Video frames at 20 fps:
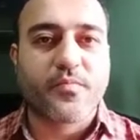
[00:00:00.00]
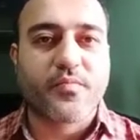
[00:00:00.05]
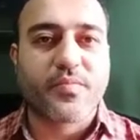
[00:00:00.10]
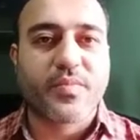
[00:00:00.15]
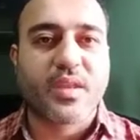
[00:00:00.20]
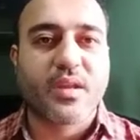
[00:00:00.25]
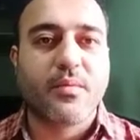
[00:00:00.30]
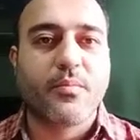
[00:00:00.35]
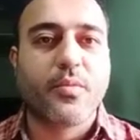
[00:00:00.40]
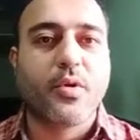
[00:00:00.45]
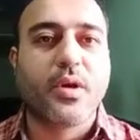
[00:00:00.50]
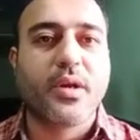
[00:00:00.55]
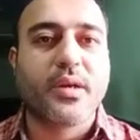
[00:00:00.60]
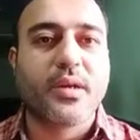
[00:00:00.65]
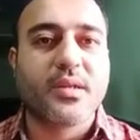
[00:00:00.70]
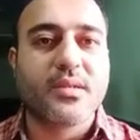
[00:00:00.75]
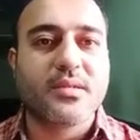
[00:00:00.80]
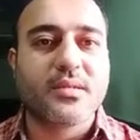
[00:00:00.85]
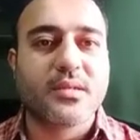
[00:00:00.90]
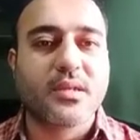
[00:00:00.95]

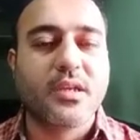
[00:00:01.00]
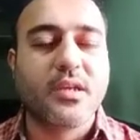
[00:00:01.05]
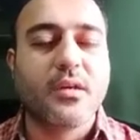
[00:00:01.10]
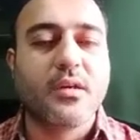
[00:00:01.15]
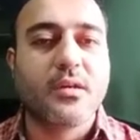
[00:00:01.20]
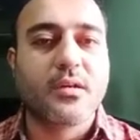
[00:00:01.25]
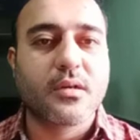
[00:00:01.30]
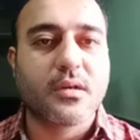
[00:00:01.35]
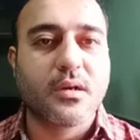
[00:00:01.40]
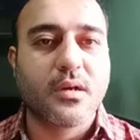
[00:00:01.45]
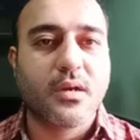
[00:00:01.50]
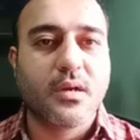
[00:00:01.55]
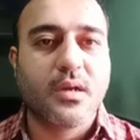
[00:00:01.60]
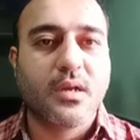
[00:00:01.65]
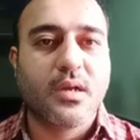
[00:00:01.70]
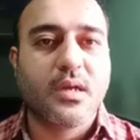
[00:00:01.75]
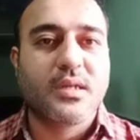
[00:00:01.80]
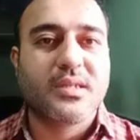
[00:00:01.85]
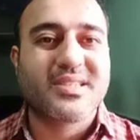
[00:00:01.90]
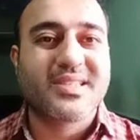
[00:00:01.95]
poetess here
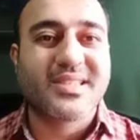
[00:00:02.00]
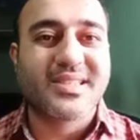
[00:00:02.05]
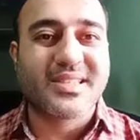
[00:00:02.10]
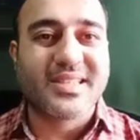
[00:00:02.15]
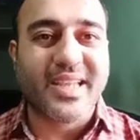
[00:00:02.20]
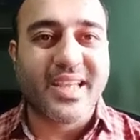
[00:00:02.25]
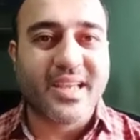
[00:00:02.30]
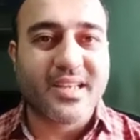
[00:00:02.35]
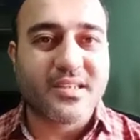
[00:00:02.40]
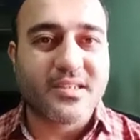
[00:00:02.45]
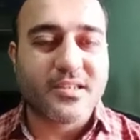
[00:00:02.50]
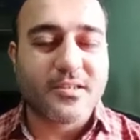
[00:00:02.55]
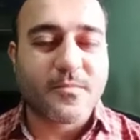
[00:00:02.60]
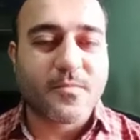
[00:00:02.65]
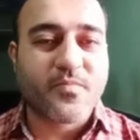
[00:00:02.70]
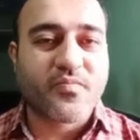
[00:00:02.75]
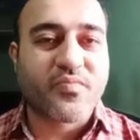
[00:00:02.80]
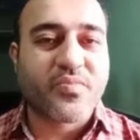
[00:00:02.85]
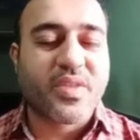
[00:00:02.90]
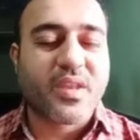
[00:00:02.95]
says
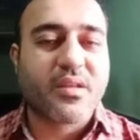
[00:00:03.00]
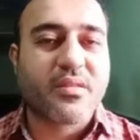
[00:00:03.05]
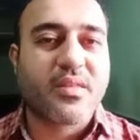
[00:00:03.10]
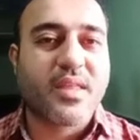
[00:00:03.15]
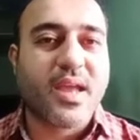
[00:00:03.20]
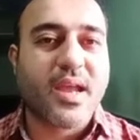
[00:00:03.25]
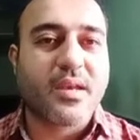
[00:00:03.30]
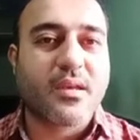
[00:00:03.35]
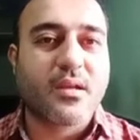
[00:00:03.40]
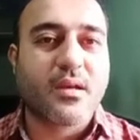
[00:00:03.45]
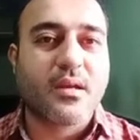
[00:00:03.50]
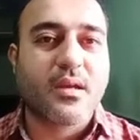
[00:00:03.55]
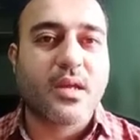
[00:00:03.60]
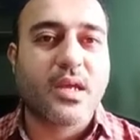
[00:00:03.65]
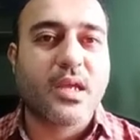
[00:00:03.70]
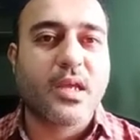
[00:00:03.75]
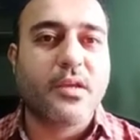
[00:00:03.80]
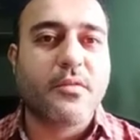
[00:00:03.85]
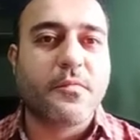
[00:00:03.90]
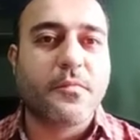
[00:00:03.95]
that
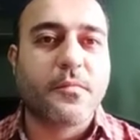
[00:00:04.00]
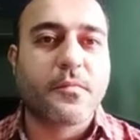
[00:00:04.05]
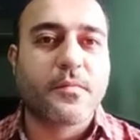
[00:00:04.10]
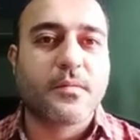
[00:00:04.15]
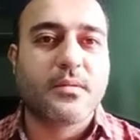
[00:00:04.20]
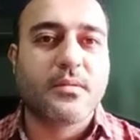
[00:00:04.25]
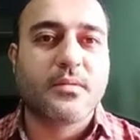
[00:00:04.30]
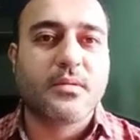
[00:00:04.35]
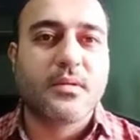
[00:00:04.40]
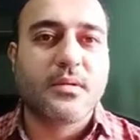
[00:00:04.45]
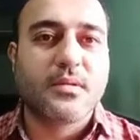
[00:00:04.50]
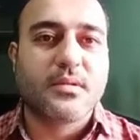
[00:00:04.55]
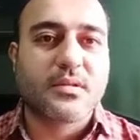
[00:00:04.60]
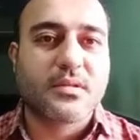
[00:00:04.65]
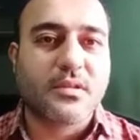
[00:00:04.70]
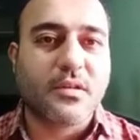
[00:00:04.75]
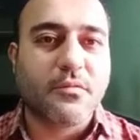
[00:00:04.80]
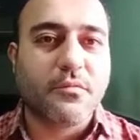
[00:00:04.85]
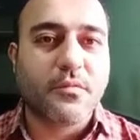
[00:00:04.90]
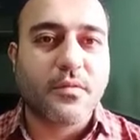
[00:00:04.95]
if
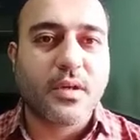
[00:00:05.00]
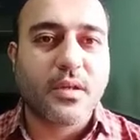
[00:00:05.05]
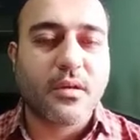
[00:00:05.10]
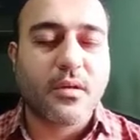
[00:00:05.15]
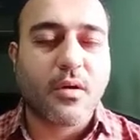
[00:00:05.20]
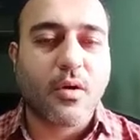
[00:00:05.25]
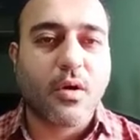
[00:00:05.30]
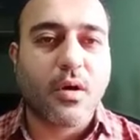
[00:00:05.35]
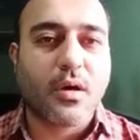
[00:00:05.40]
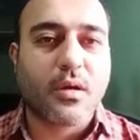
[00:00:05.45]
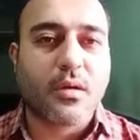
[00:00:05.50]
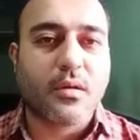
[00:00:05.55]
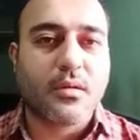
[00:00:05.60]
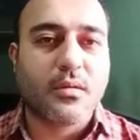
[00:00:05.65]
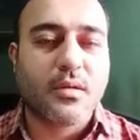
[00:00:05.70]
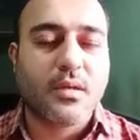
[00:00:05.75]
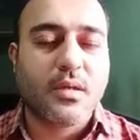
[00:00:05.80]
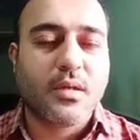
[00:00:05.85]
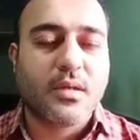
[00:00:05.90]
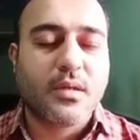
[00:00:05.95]
someone or
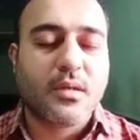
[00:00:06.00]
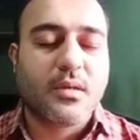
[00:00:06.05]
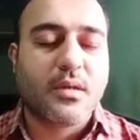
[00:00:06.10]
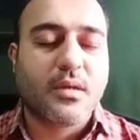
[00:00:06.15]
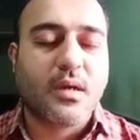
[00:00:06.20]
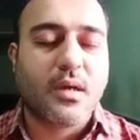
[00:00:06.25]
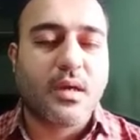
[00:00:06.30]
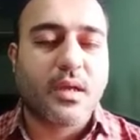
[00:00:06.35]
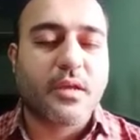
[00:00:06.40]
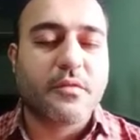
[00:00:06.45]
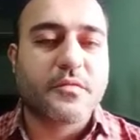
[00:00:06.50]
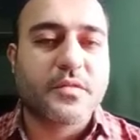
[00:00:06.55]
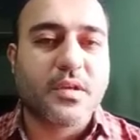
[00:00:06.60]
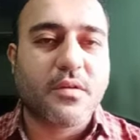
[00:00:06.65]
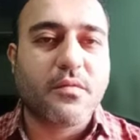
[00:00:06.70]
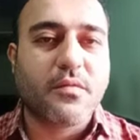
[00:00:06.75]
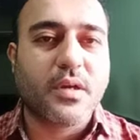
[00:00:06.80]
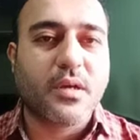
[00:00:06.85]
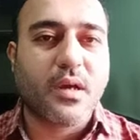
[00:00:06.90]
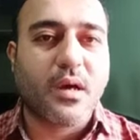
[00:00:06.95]
if
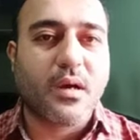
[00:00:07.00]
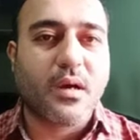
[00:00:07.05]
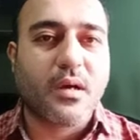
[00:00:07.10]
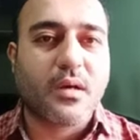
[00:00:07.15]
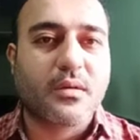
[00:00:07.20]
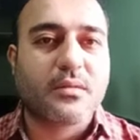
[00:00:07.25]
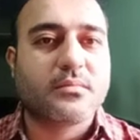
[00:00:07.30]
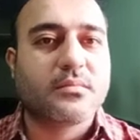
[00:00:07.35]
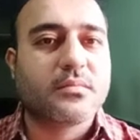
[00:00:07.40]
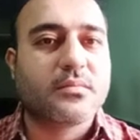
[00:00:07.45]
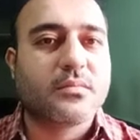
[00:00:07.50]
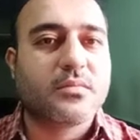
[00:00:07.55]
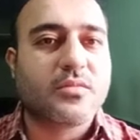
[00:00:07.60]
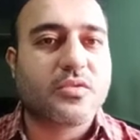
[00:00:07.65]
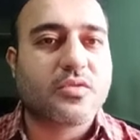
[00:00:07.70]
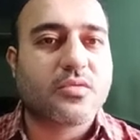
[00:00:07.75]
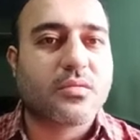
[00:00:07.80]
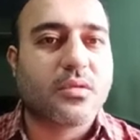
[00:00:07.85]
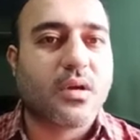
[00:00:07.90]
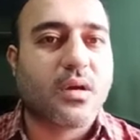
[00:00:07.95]
someone
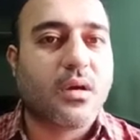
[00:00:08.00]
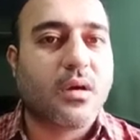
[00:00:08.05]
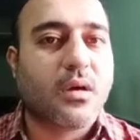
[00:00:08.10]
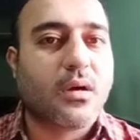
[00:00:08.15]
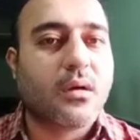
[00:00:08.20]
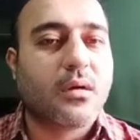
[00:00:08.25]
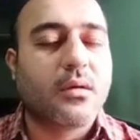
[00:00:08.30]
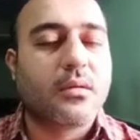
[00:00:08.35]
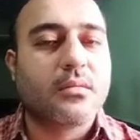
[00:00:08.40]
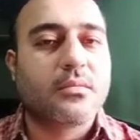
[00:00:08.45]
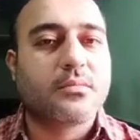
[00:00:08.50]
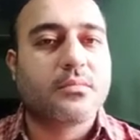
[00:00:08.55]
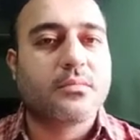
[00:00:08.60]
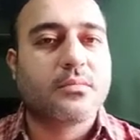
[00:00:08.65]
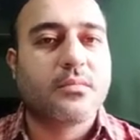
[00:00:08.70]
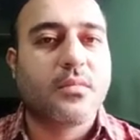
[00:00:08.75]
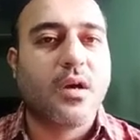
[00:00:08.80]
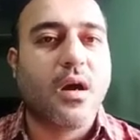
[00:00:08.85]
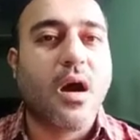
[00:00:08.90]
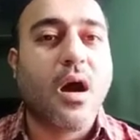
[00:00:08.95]

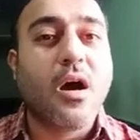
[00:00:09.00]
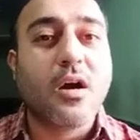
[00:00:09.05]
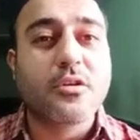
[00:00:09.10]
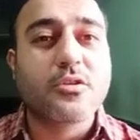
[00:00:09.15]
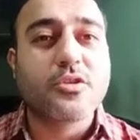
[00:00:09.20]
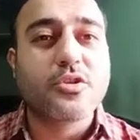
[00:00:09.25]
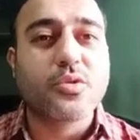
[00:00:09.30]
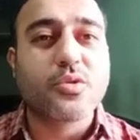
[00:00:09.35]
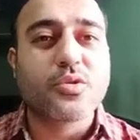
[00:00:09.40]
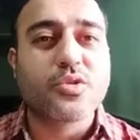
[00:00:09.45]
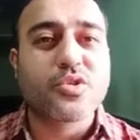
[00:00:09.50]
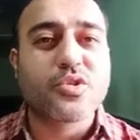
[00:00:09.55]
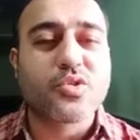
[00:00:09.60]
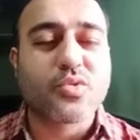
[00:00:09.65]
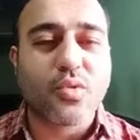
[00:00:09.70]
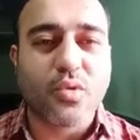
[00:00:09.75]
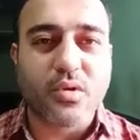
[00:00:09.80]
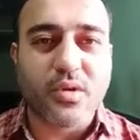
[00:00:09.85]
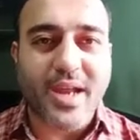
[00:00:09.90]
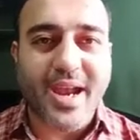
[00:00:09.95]
hugs you
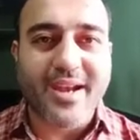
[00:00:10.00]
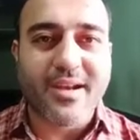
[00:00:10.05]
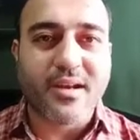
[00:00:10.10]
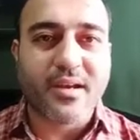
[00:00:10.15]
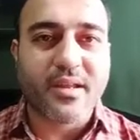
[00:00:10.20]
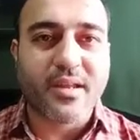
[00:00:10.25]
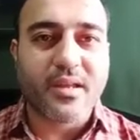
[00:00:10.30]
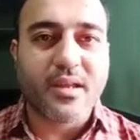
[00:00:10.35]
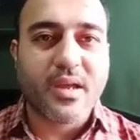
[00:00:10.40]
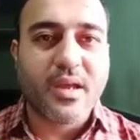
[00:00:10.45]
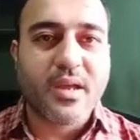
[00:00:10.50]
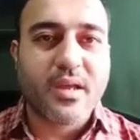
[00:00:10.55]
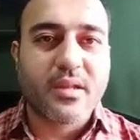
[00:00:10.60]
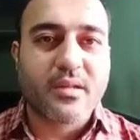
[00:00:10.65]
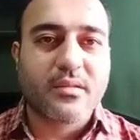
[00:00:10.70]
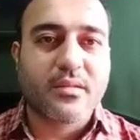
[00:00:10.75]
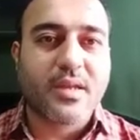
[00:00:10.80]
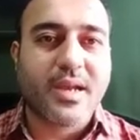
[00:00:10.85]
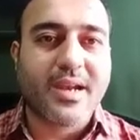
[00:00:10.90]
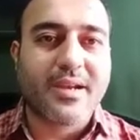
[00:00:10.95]
so tightly
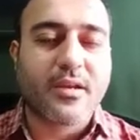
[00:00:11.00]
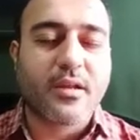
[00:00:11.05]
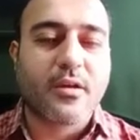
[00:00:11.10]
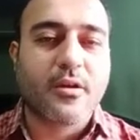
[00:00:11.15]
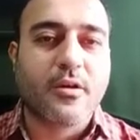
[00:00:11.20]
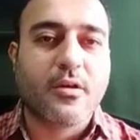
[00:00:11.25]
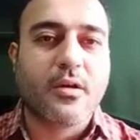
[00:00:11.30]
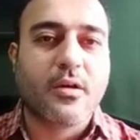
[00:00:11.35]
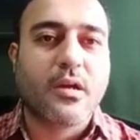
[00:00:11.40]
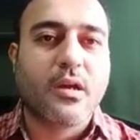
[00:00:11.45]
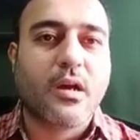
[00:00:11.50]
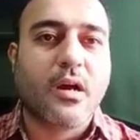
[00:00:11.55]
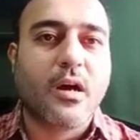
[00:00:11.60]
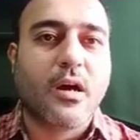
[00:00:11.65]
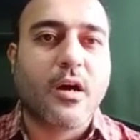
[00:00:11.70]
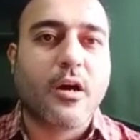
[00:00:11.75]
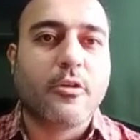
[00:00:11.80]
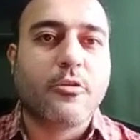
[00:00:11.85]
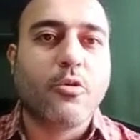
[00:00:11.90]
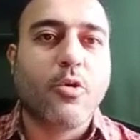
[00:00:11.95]
that
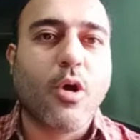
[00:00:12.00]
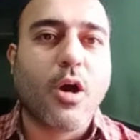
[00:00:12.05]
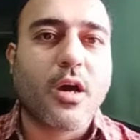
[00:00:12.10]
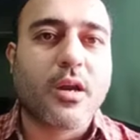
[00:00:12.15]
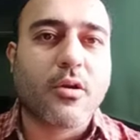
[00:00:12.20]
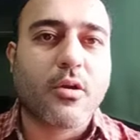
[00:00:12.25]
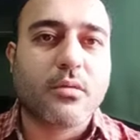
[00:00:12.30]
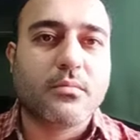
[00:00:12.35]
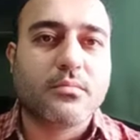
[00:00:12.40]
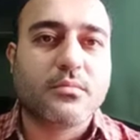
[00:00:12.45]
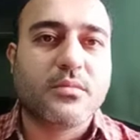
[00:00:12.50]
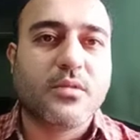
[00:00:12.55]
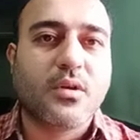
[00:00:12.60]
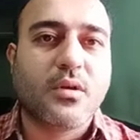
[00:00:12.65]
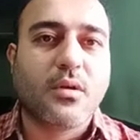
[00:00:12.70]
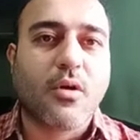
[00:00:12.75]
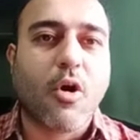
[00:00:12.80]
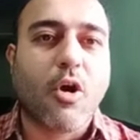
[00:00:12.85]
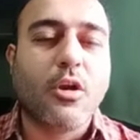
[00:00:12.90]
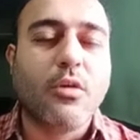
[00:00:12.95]
you are
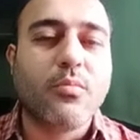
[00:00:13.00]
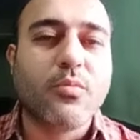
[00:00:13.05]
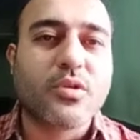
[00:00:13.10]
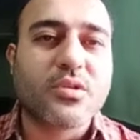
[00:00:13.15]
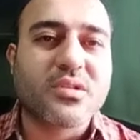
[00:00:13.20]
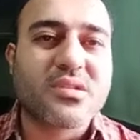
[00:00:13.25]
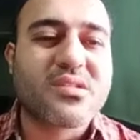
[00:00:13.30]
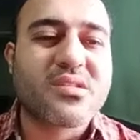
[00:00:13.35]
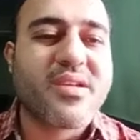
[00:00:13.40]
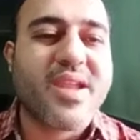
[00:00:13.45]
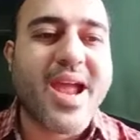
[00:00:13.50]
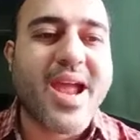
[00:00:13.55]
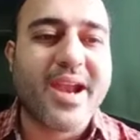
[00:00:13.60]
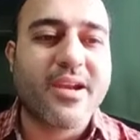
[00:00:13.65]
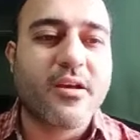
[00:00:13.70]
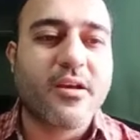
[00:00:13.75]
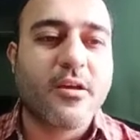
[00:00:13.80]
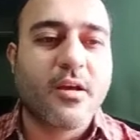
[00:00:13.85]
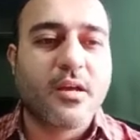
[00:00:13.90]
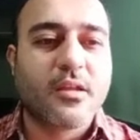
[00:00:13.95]
almost
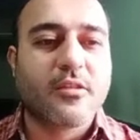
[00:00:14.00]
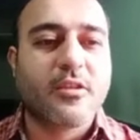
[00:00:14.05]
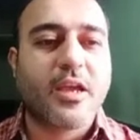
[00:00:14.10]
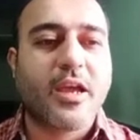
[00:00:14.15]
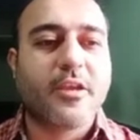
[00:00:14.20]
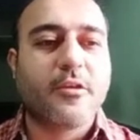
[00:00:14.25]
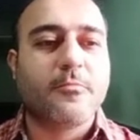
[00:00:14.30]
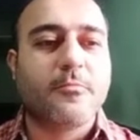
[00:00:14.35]
dead, then